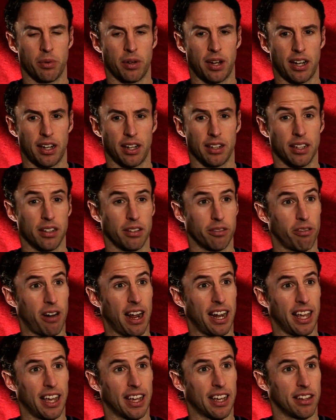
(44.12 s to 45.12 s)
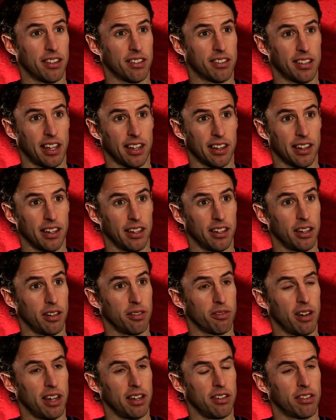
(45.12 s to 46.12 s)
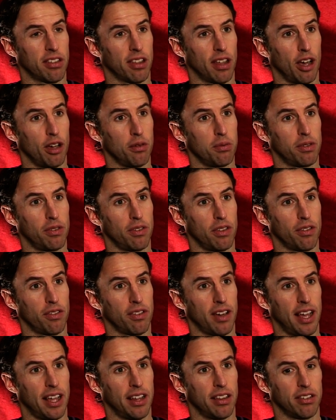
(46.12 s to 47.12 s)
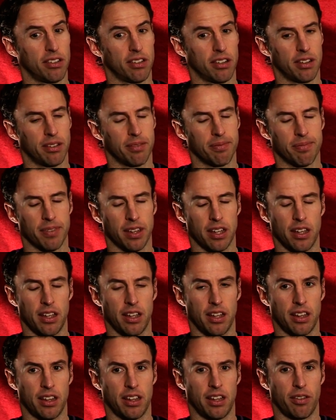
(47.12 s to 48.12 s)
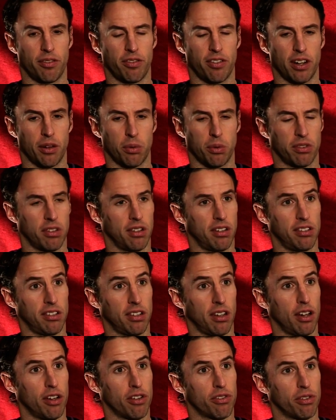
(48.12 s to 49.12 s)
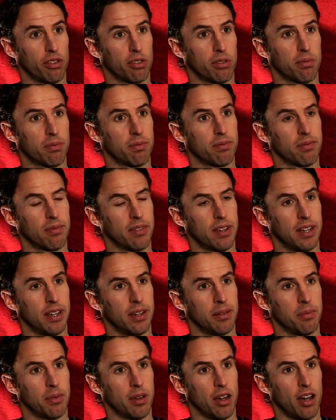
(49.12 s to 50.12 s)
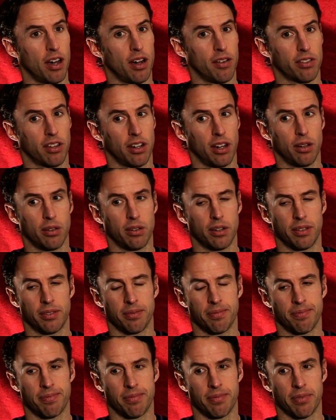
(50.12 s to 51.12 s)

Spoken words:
had a little rally against Sunderland and raised the hopes of the fans, and then Villa was a disastrous afternoon, and